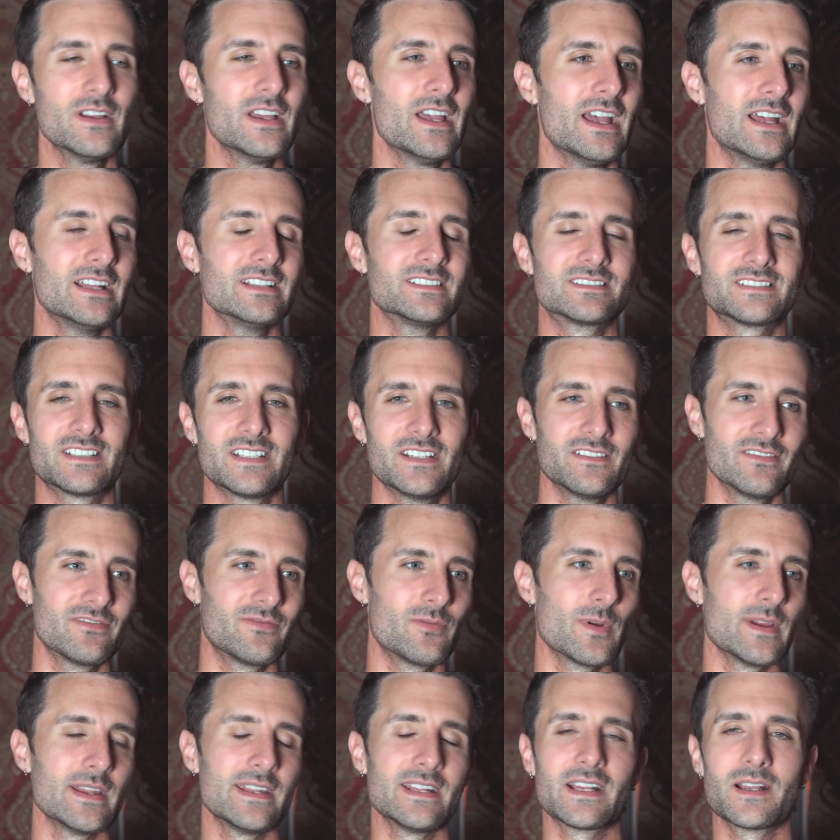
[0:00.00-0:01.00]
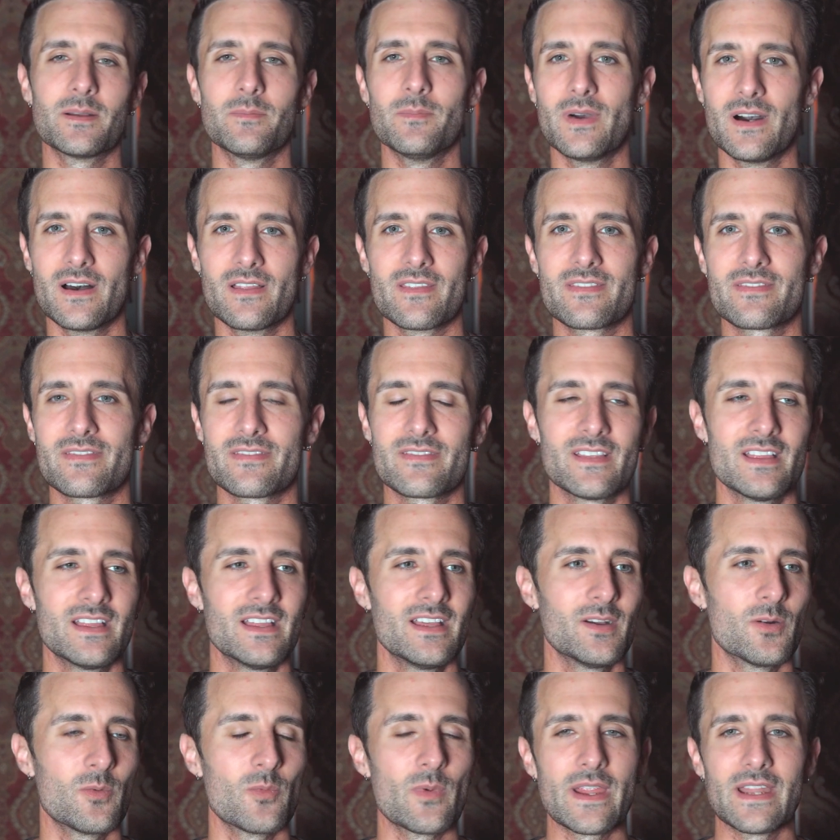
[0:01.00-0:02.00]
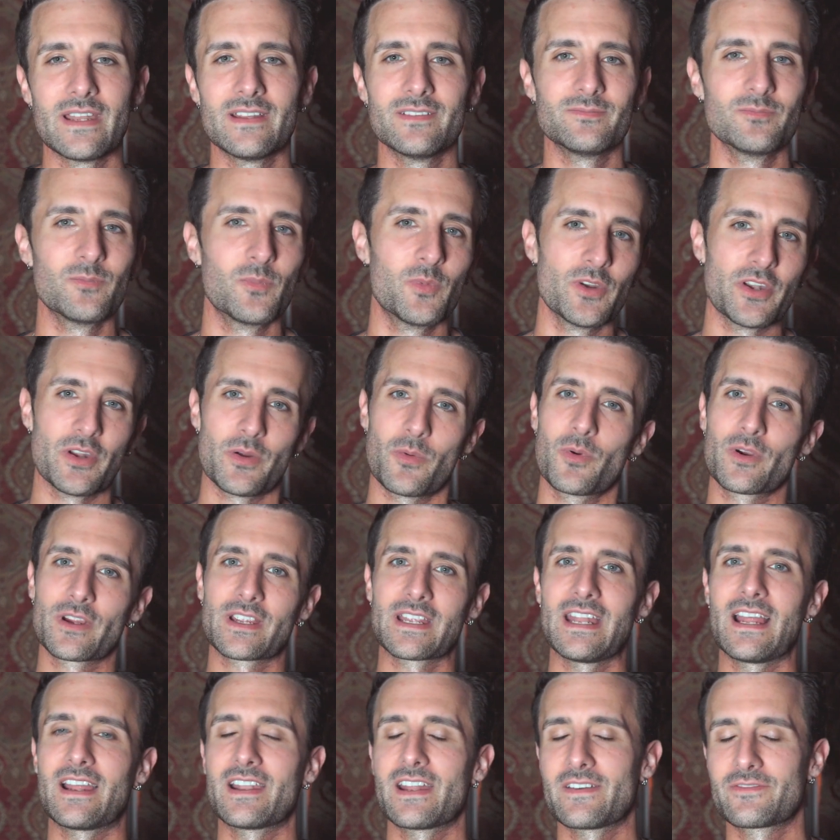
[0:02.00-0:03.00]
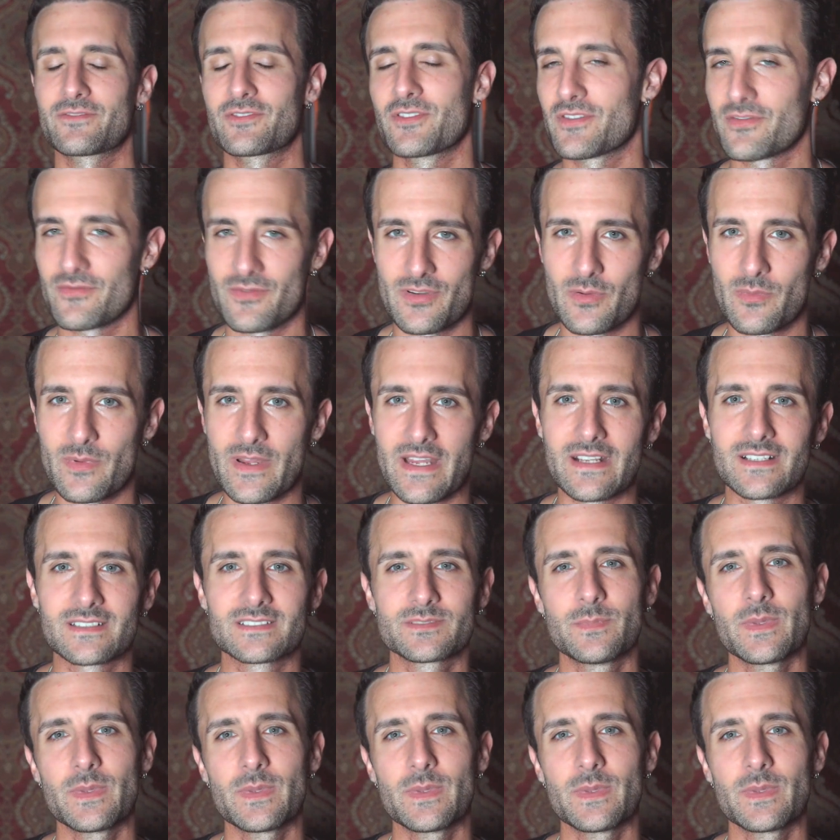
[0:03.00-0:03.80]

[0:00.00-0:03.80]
instead of waiting a month, working out after 3 weeks.